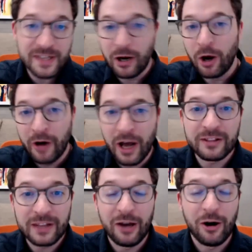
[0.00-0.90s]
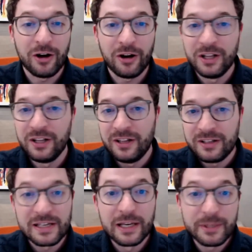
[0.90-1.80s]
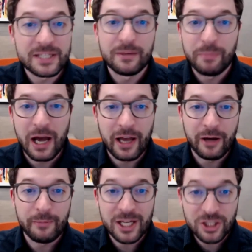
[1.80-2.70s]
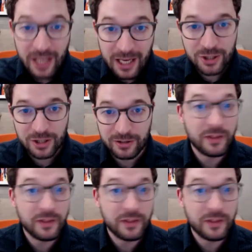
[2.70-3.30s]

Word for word: that are out there are delimited by our imagination.